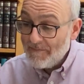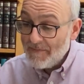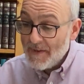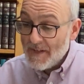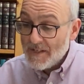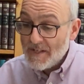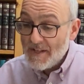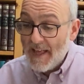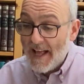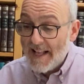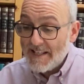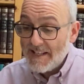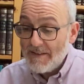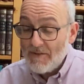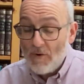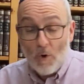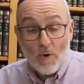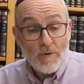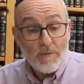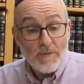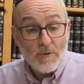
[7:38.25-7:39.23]
So that's in
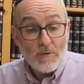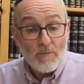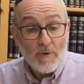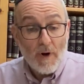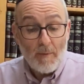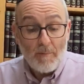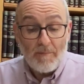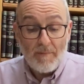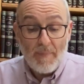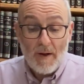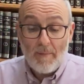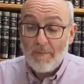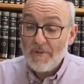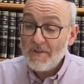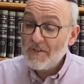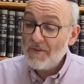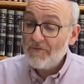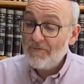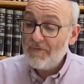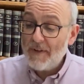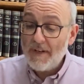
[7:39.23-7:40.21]
honour of the Rambam. But
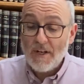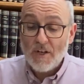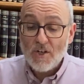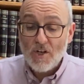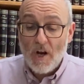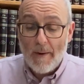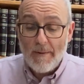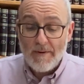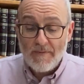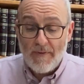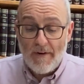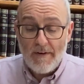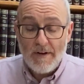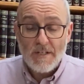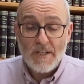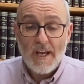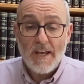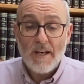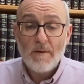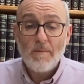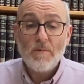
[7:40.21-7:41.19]
to finish, I was very
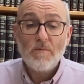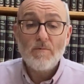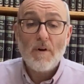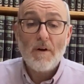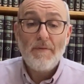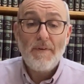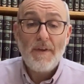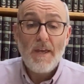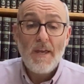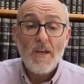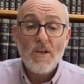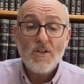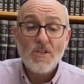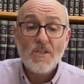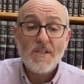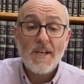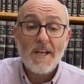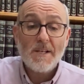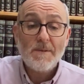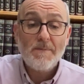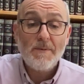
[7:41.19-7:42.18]
taken with Rav Hirsch's
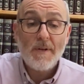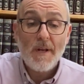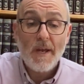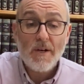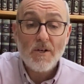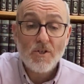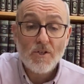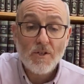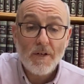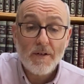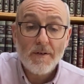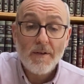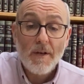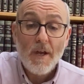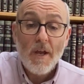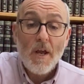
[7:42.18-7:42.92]
explanation.